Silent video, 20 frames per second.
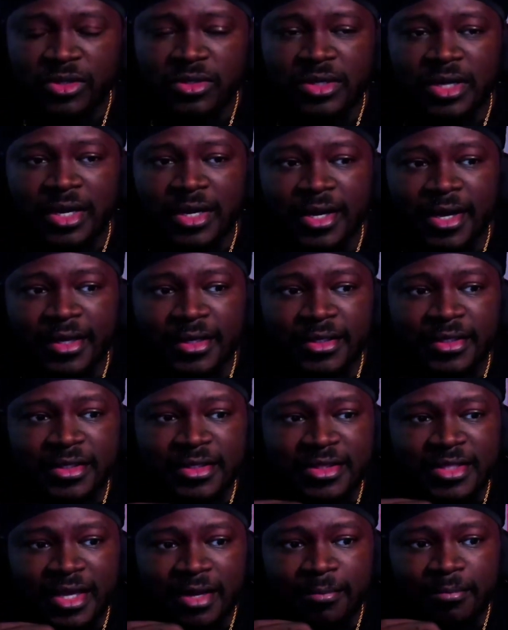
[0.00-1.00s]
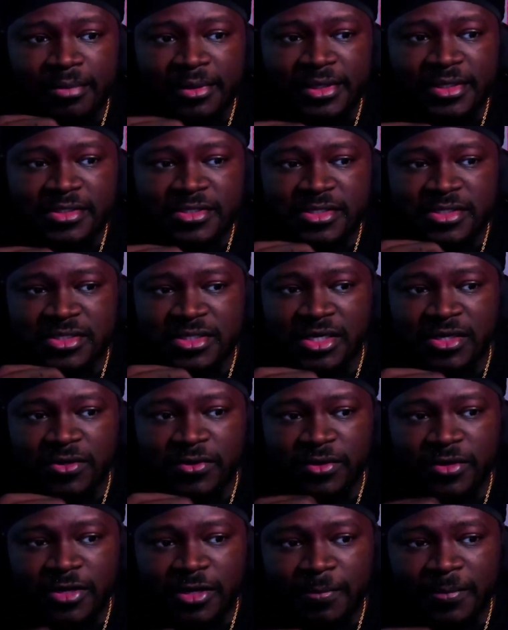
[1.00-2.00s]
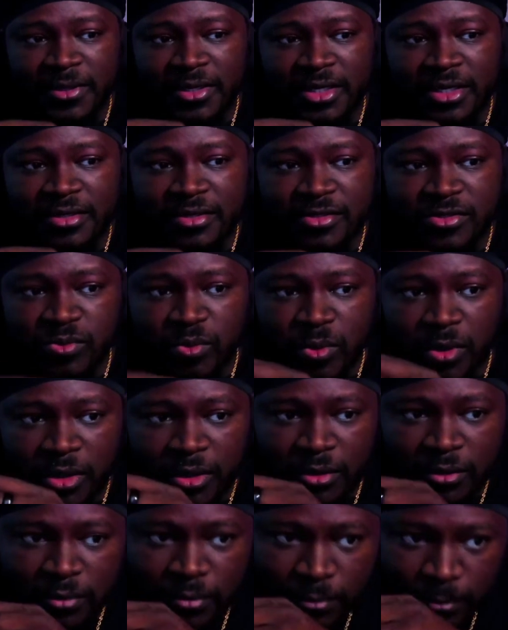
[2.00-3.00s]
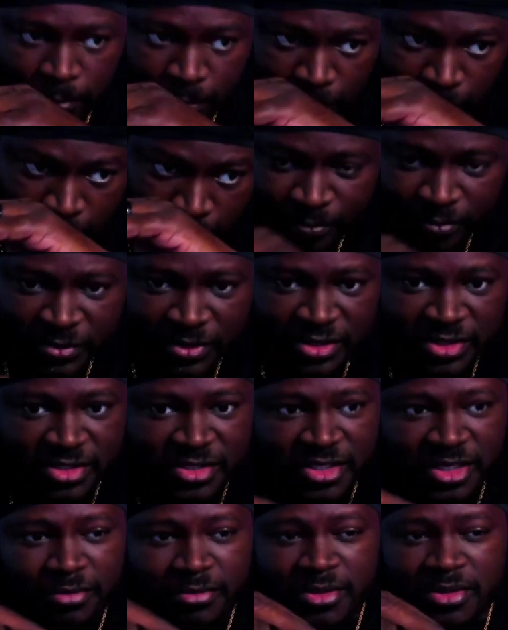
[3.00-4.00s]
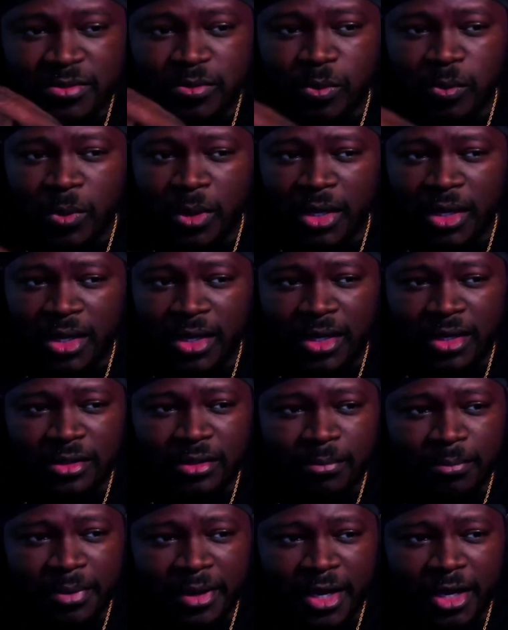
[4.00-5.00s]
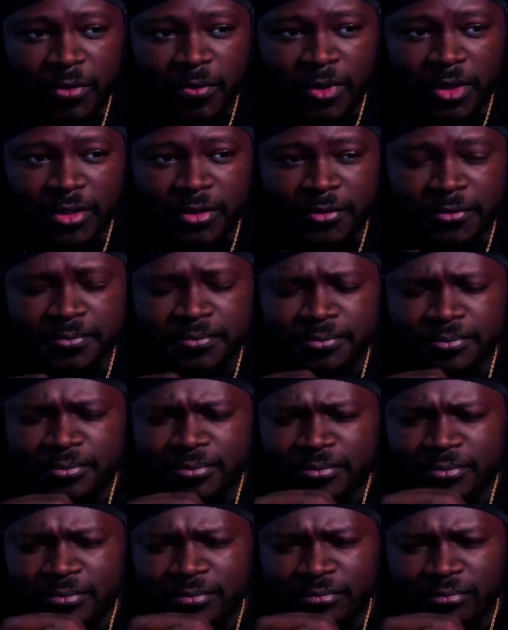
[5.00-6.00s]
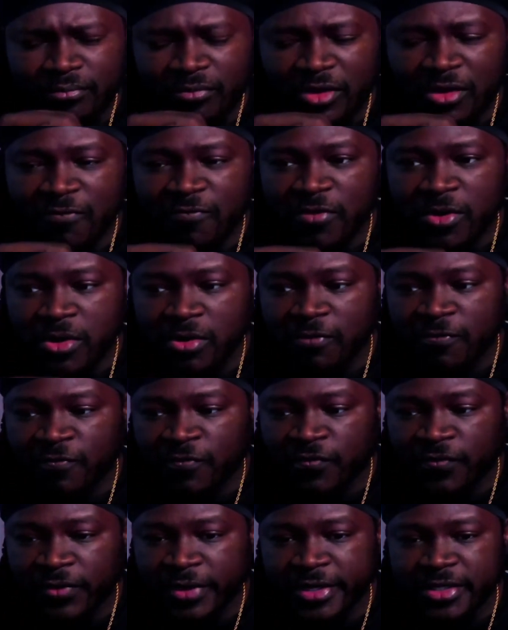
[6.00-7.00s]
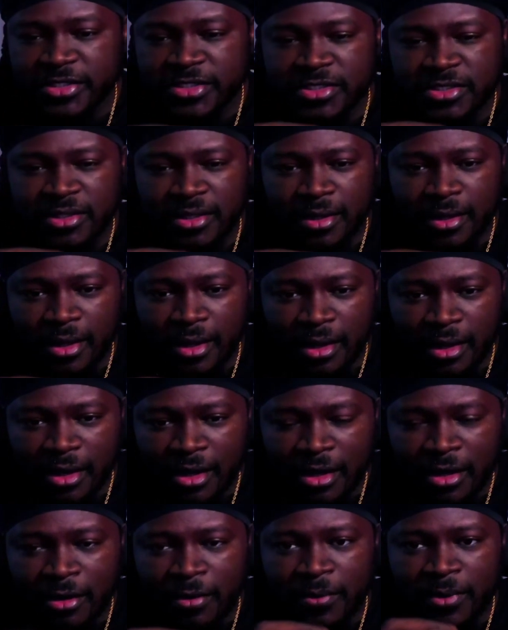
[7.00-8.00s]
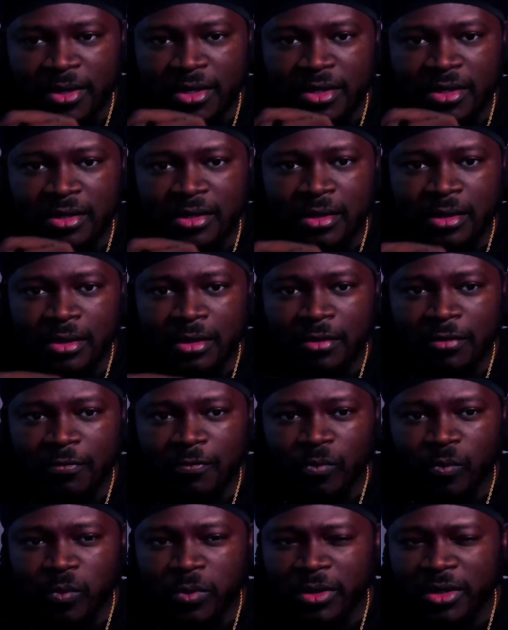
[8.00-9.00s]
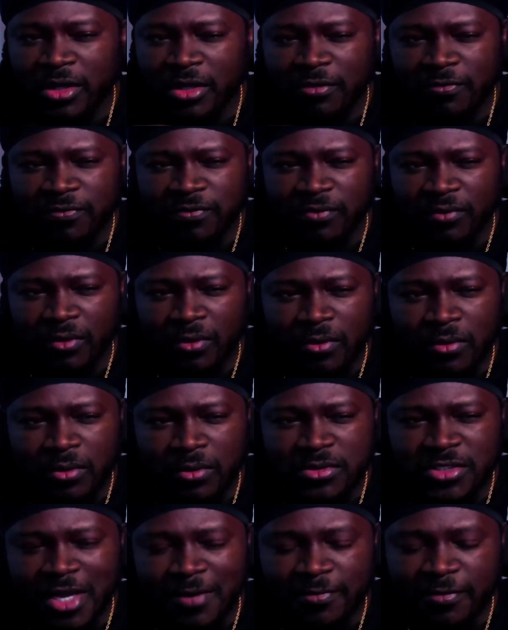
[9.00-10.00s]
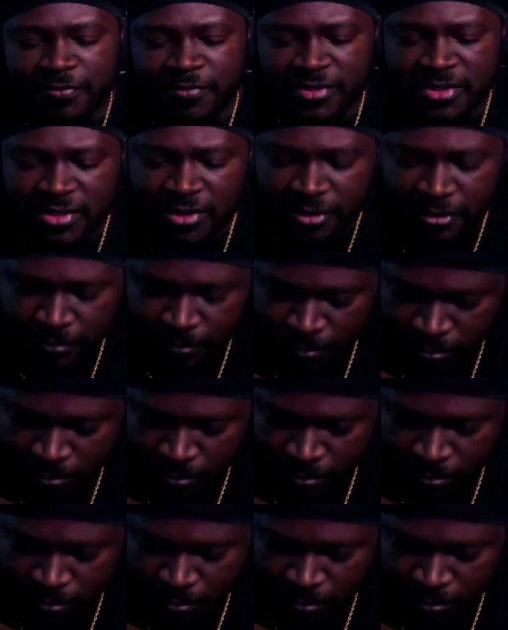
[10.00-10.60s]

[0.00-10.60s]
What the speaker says: and I get that bleached cedar coming in as well. Cinnamon's way in the background. Very fresh, airy, woody, floral type of a scent.